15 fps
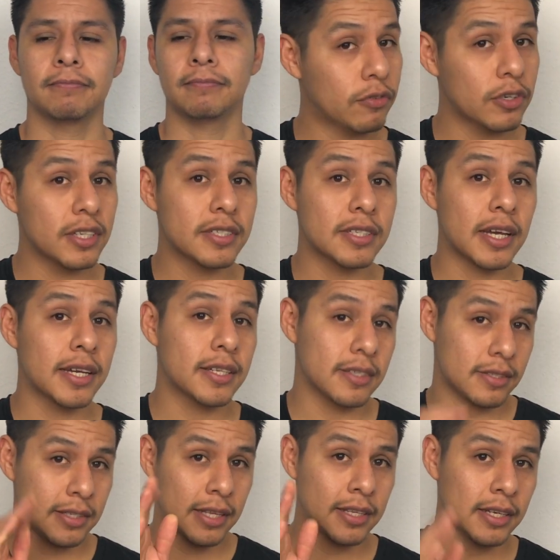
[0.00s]
If you decide
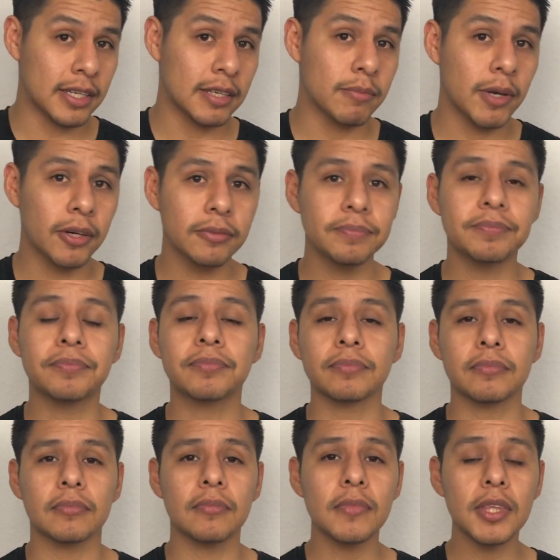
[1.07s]
to send an email,
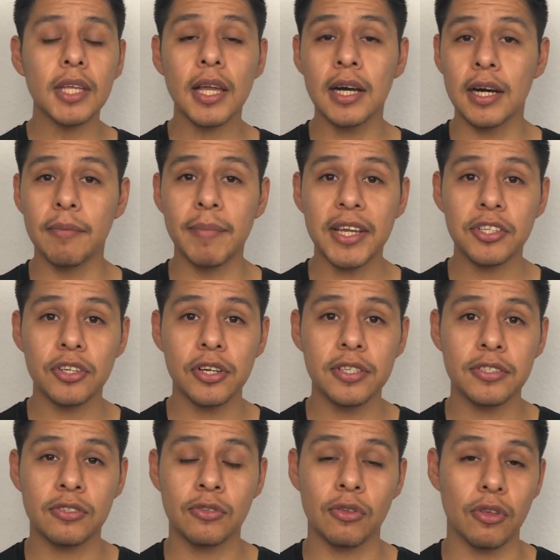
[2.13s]
make sure
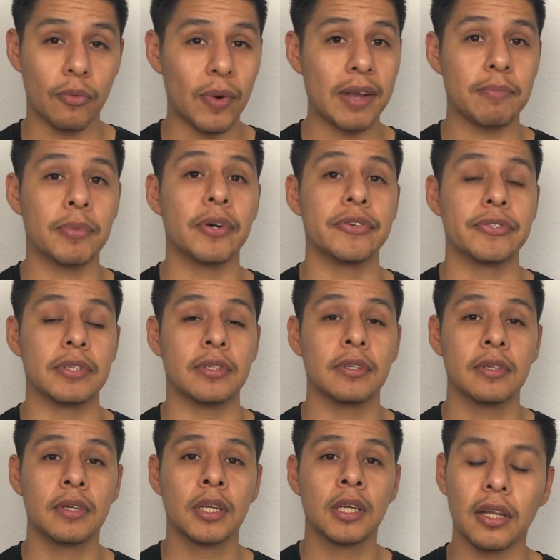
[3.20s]
it's to the right person.
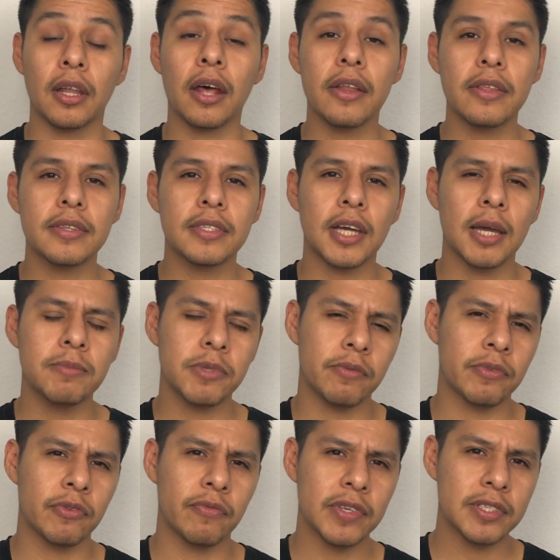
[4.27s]
A lot of the times,
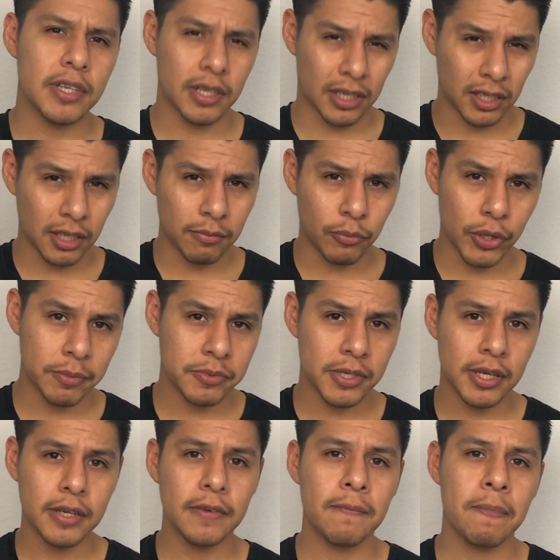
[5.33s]
if you visit a club
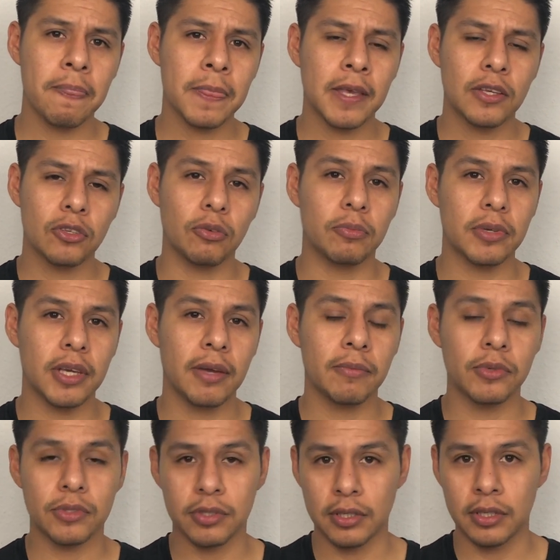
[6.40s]
website, you'll be
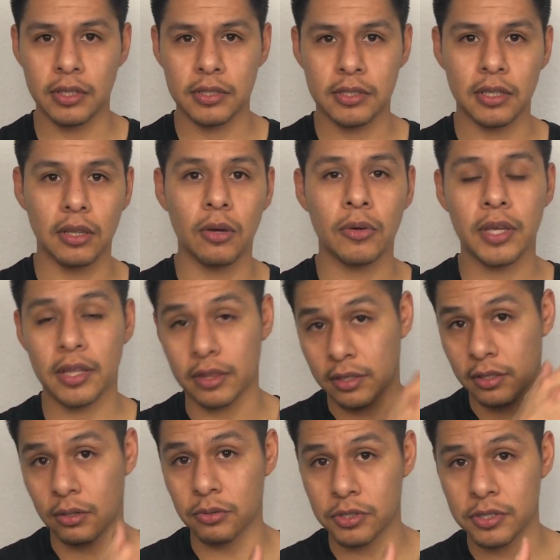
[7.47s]
able to locate the
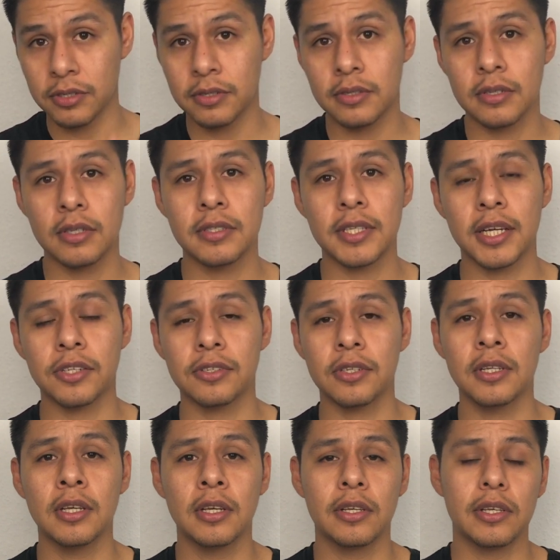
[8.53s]
coaches
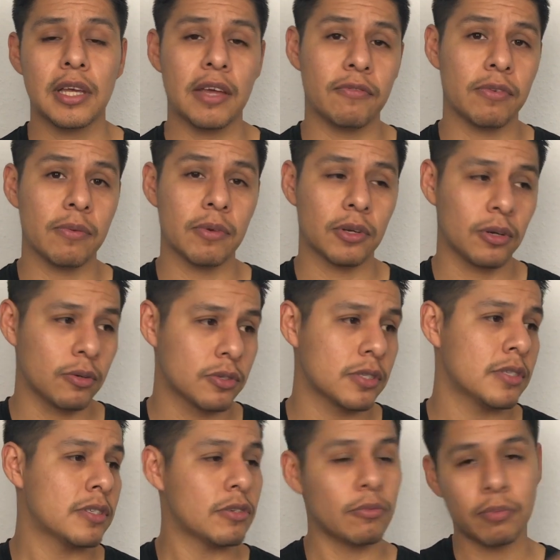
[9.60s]
section, and from the
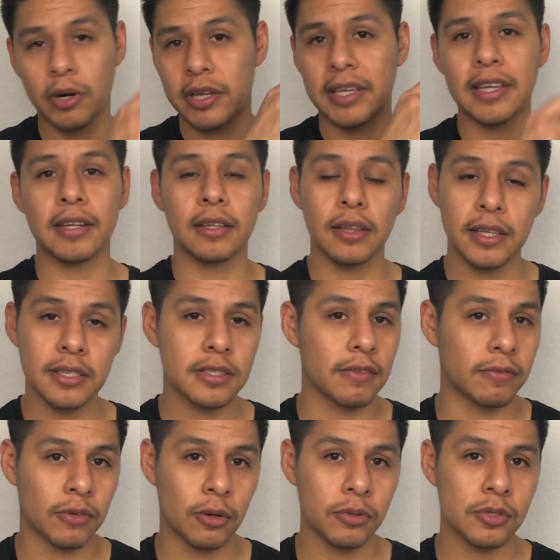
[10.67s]
coaches, you'll probably get a list
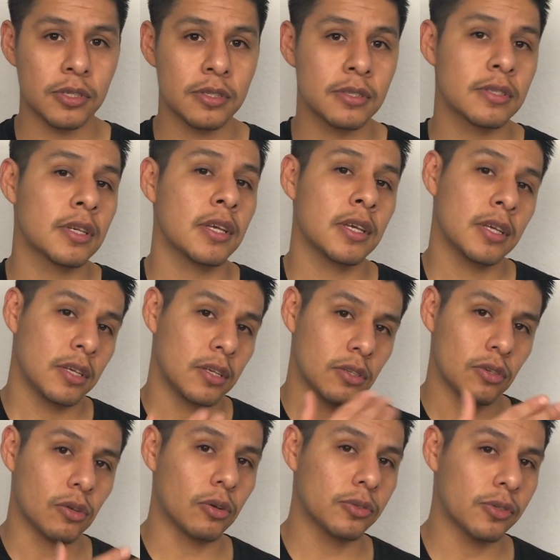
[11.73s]
of coaches.
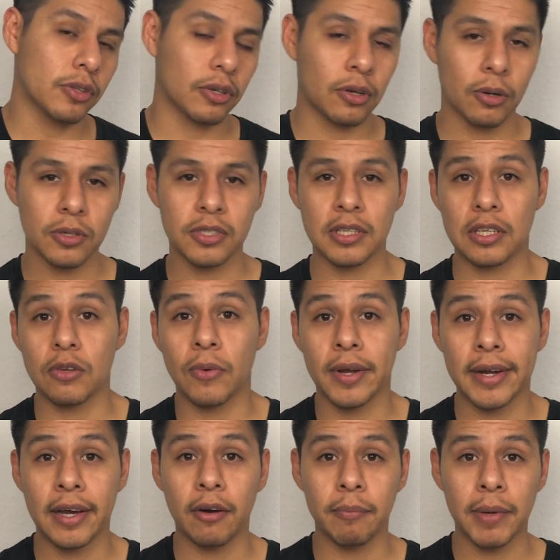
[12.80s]
You go to the coach that you
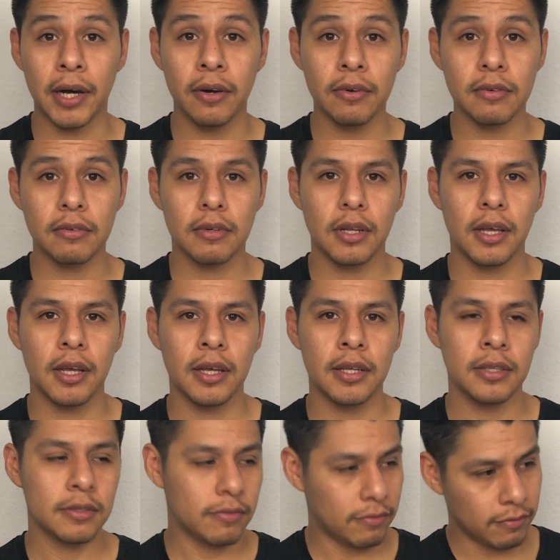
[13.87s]
want to help out
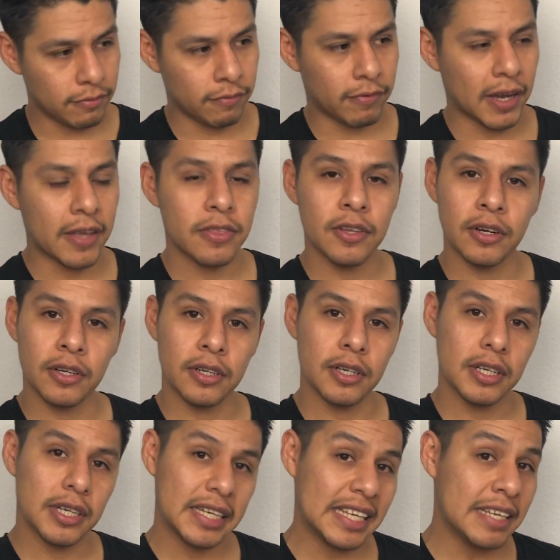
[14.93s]
and find
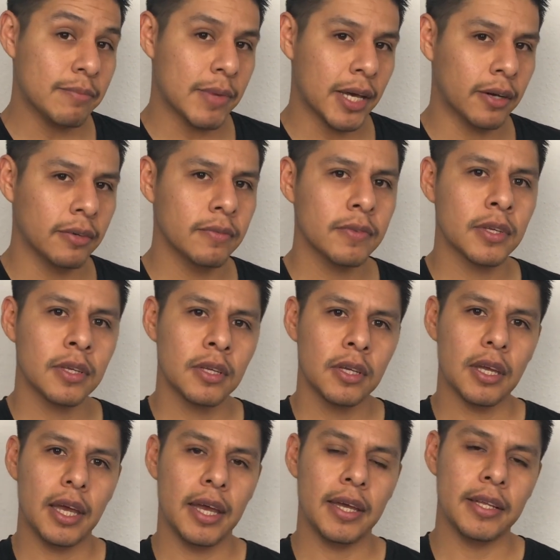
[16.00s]
their email
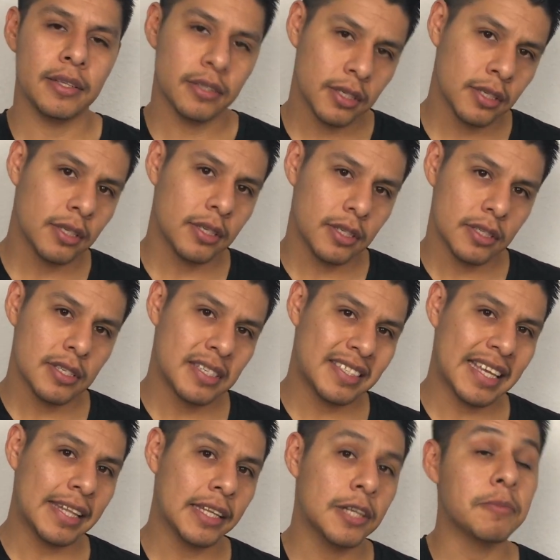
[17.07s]
and
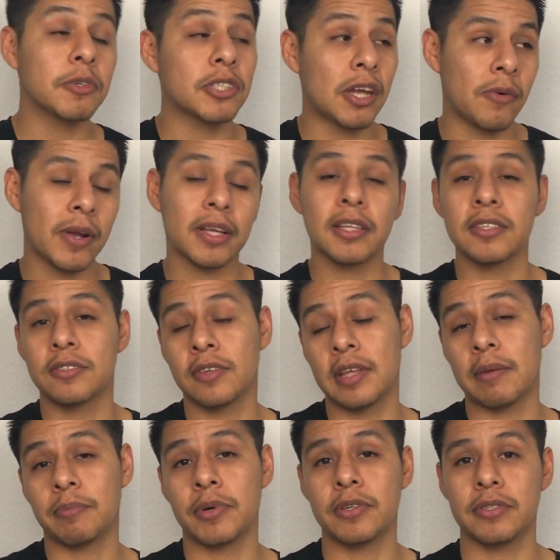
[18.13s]
send an email directly to
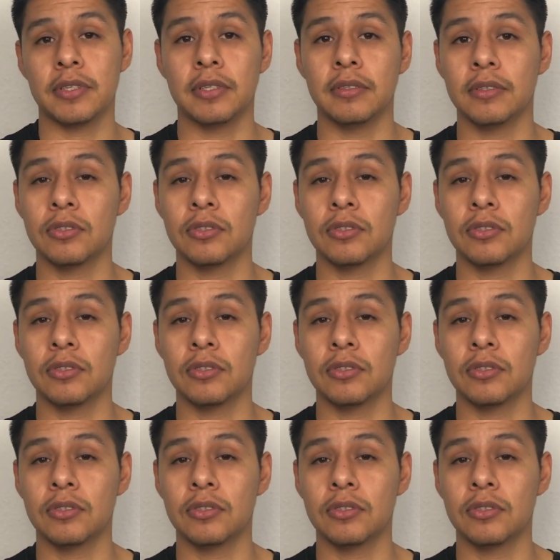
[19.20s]
that person.